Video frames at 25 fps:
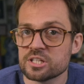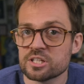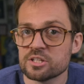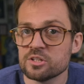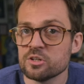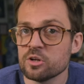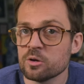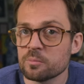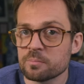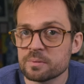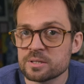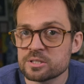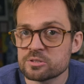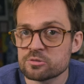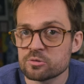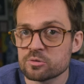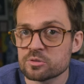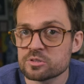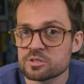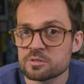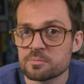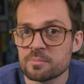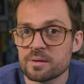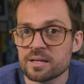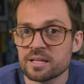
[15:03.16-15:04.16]
and not be drawn
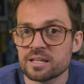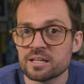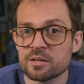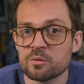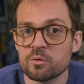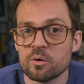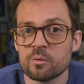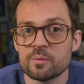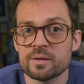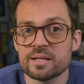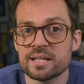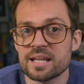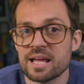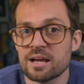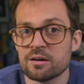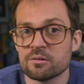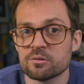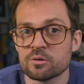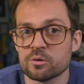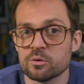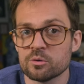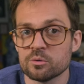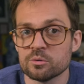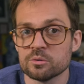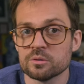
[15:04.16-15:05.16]
to making what we now
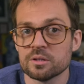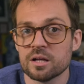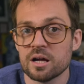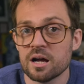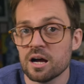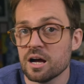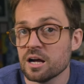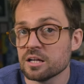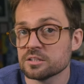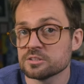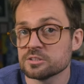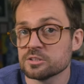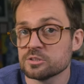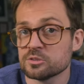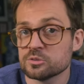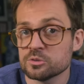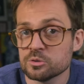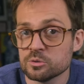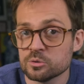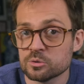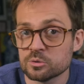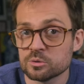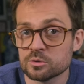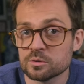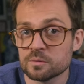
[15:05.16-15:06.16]
call art at
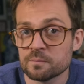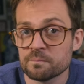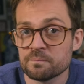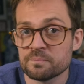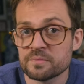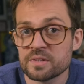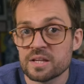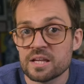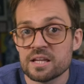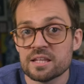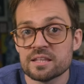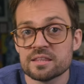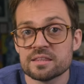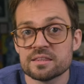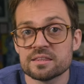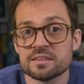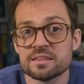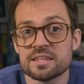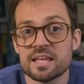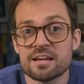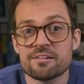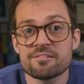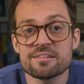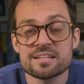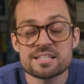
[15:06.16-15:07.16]
all.
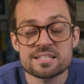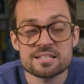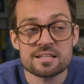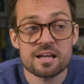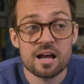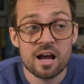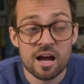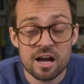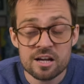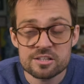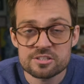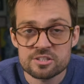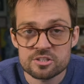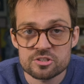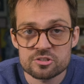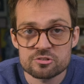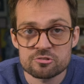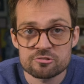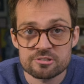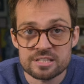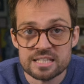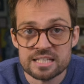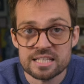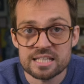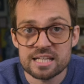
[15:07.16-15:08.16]
There is
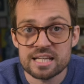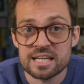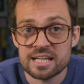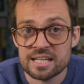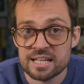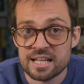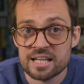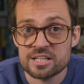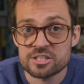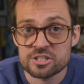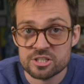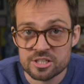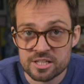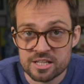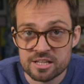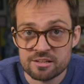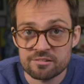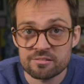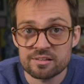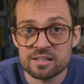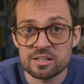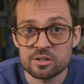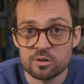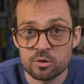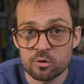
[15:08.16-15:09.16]
artistry in
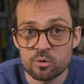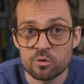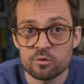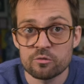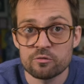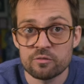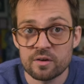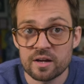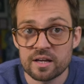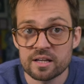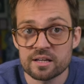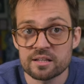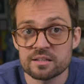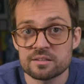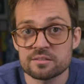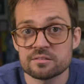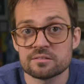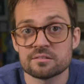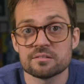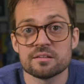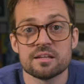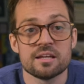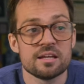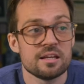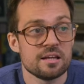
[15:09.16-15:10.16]
engineering, law,
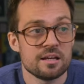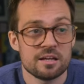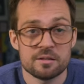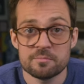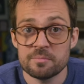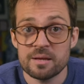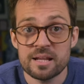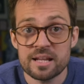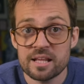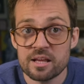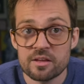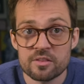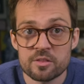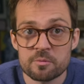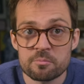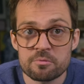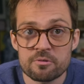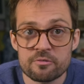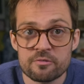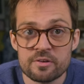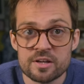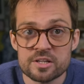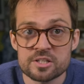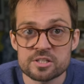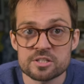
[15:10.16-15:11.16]
finance, and many other
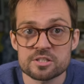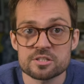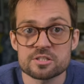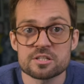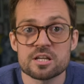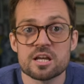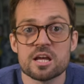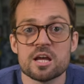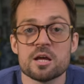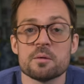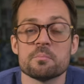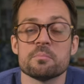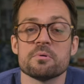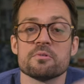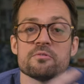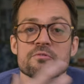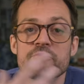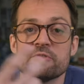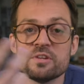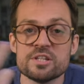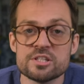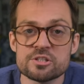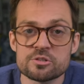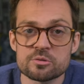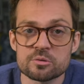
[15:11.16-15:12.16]
professions, but
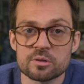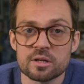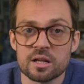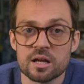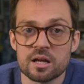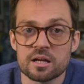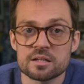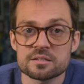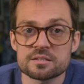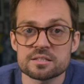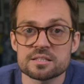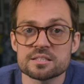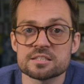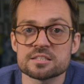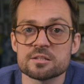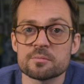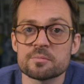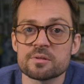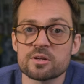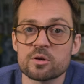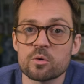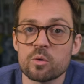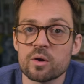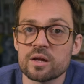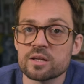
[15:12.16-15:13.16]
visual art is
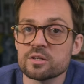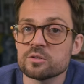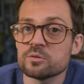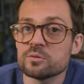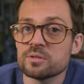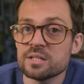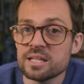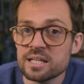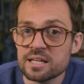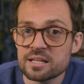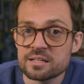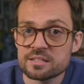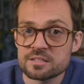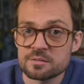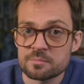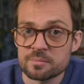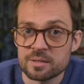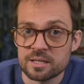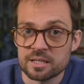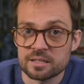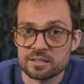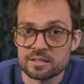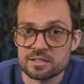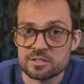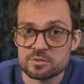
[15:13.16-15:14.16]
something quite unique to me
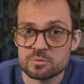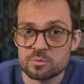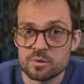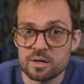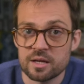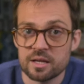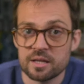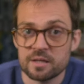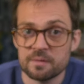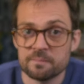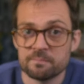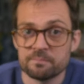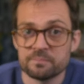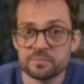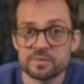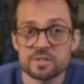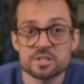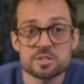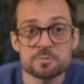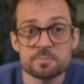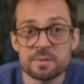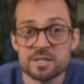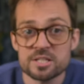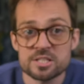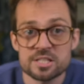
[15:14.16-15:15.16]
in this way,
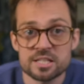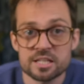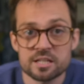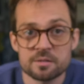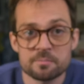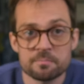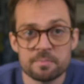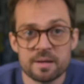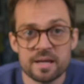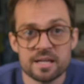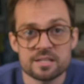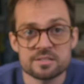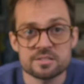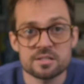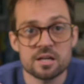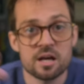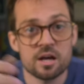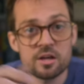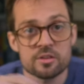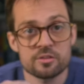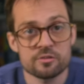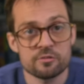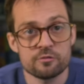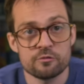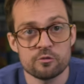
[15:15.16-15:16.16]
especially compared to
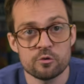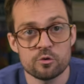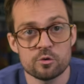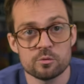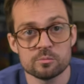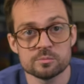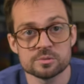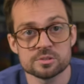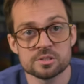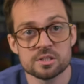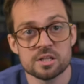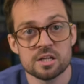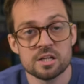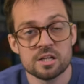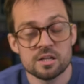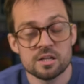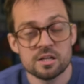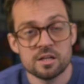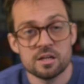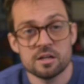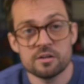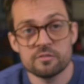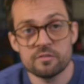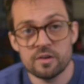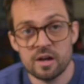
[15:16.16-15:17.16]
other forms
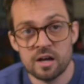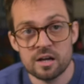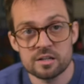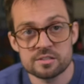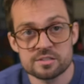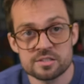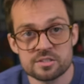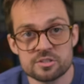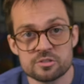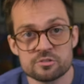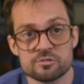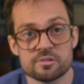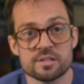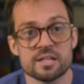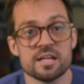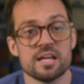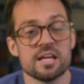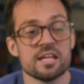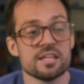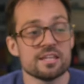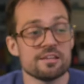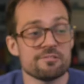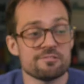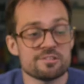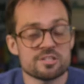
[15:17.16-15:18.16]
of artistry.
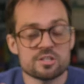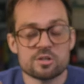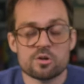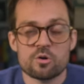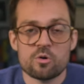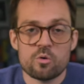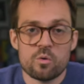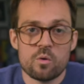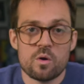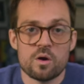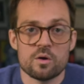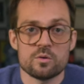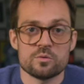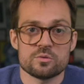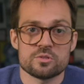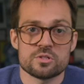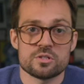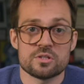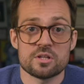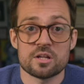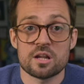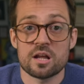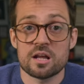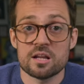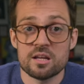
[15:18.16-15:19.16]
There is a quote
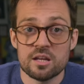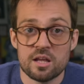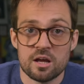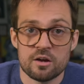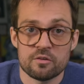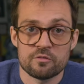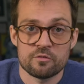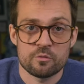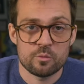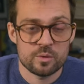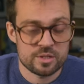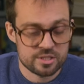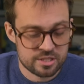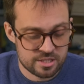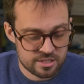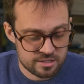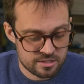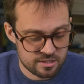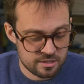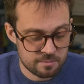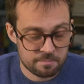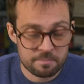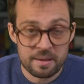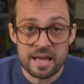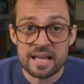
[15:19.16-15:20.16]
that I love, which is
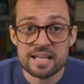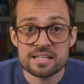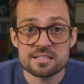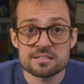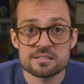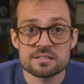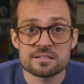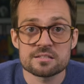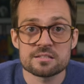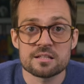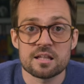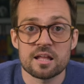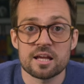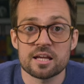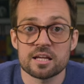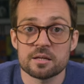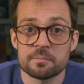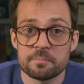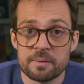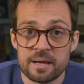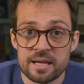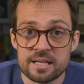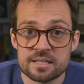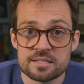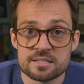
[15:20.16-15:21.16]
that painters like
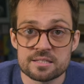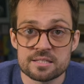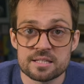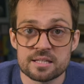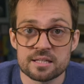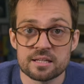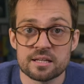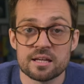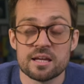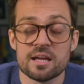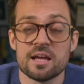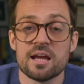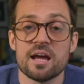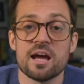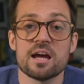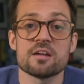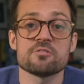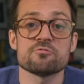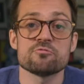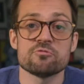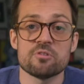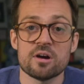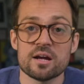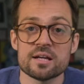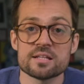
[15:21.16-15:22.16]
painting
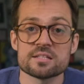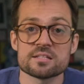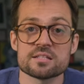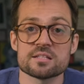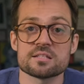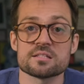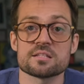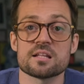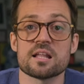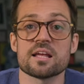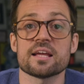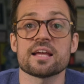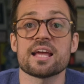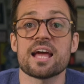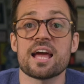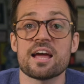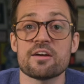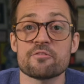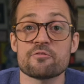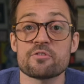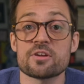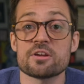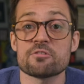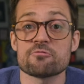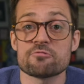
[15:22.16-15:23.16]
and writers like
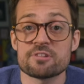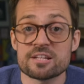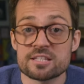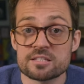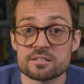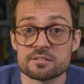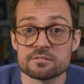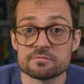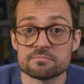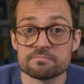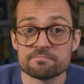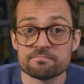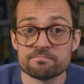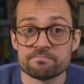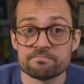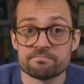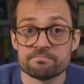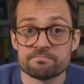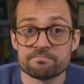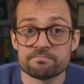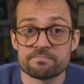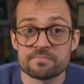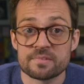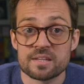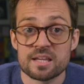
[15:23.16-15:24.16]
having written.
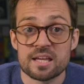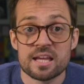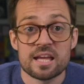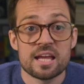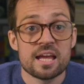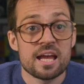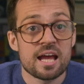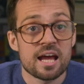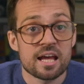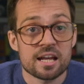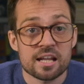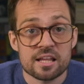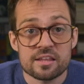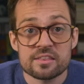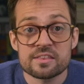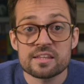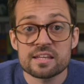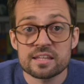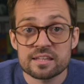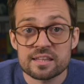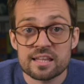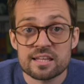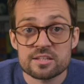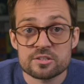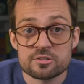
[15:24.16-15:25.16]
And I
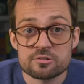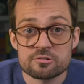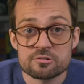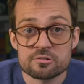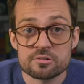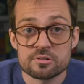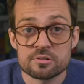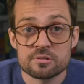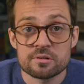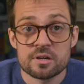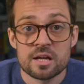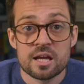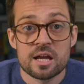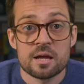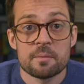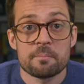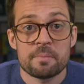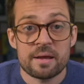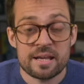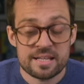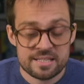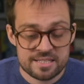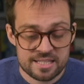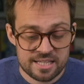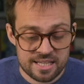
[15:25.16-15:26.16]
think that's true.
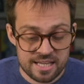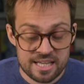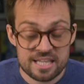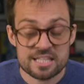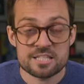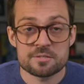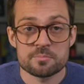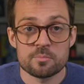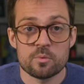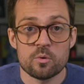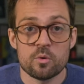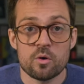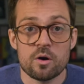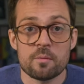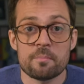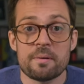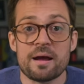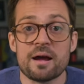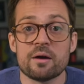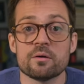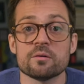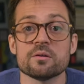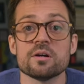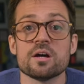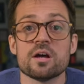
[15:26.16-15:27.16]
Painting is more
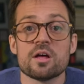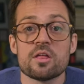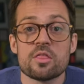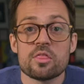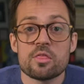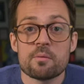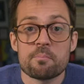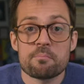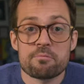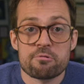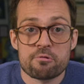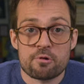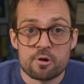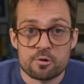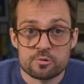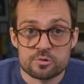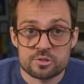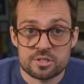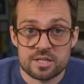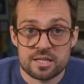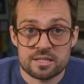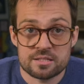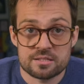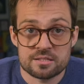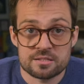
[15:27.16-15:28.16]
about the
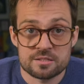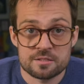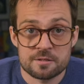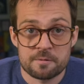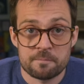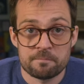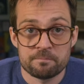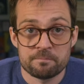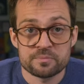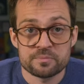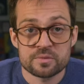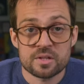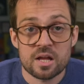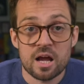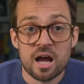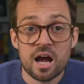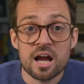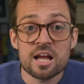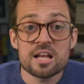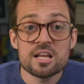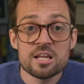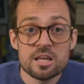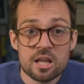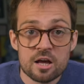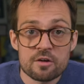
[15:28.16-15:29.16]
process.
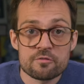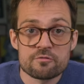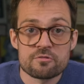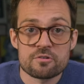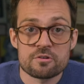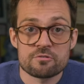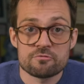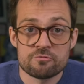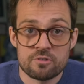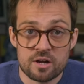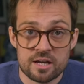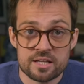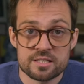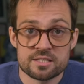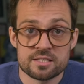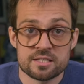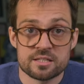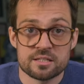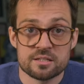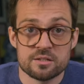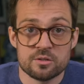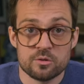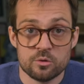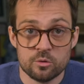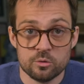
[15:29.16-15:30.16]
I love
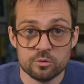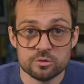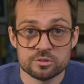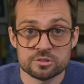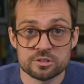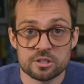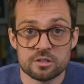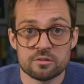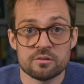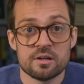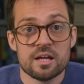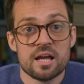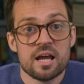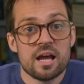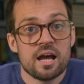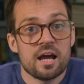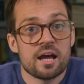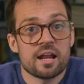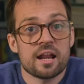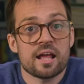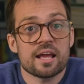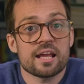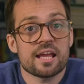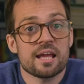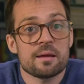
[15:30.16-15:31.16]
writing also,
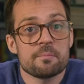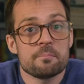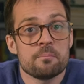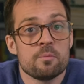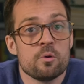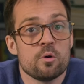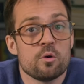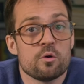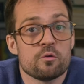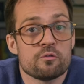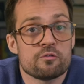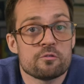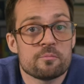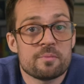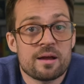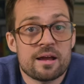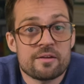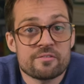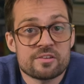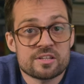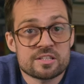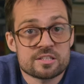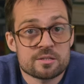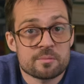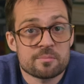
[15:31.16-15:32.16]
and I get more from
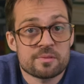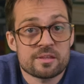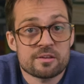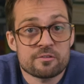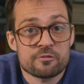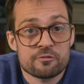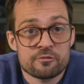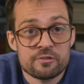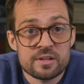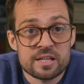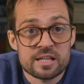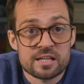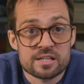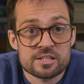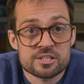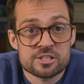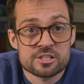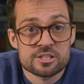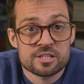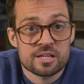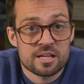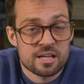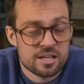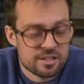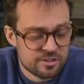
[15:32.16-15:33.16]
having something
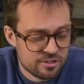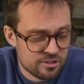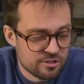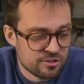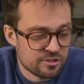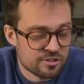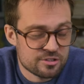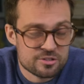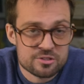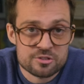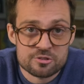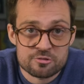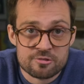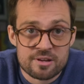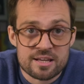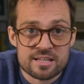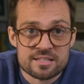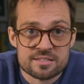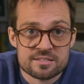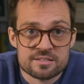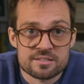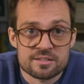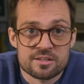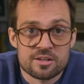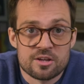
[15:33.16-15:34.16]
finished than the
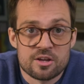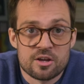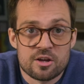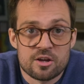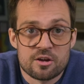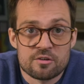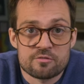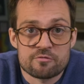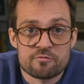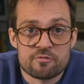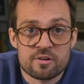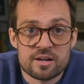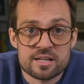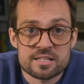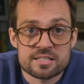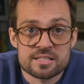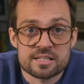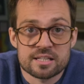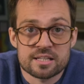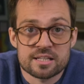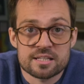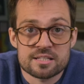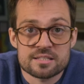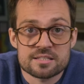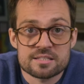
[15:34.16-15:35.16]
stress of
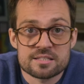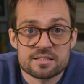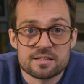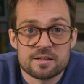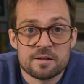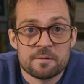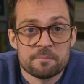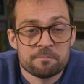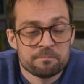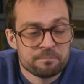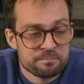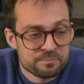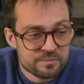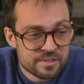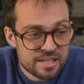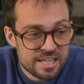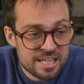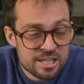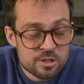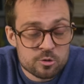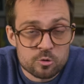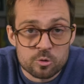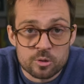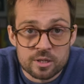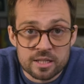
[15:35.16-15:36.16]
writing it.
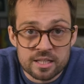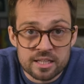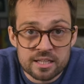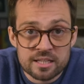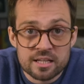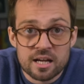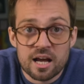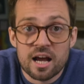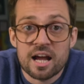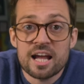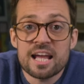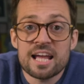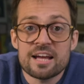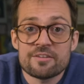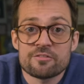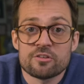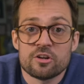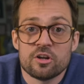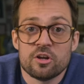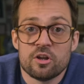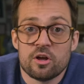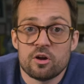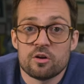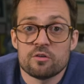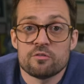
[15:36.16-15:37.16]
Equally, I have a
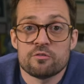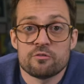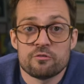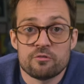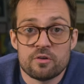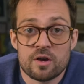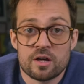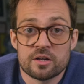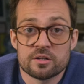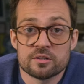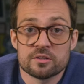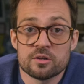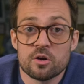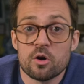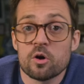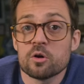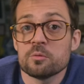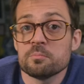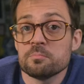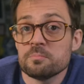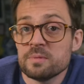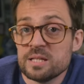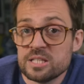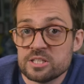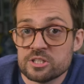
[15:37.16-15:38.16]
lot of fun
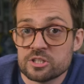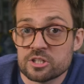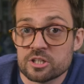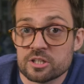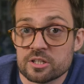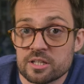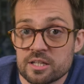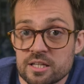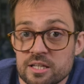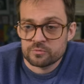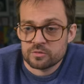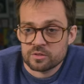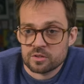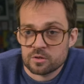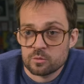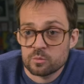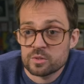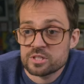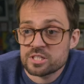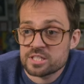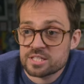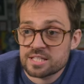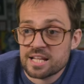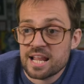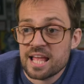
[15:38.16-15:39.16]
on Midjourney,
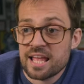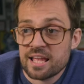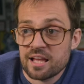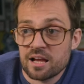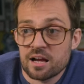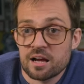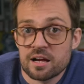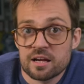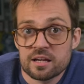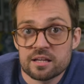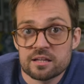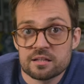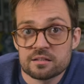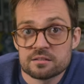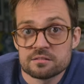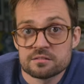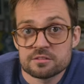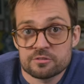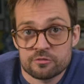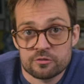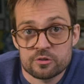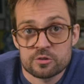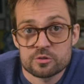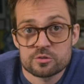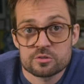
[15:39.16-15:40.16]
which is an AI
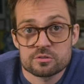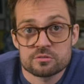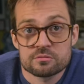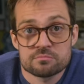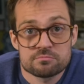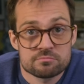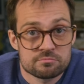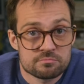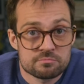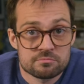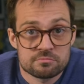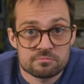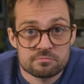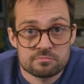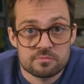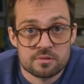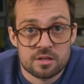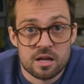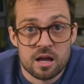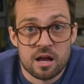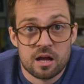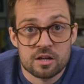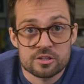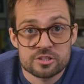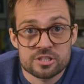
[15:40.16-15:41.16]
diffusion
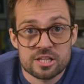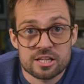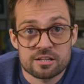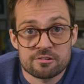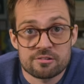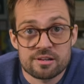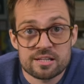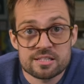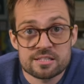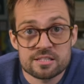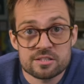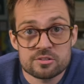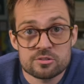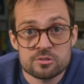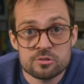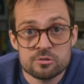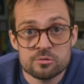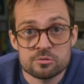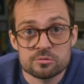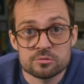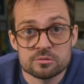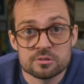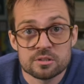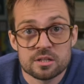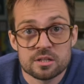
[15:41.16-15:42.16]
art generating tool.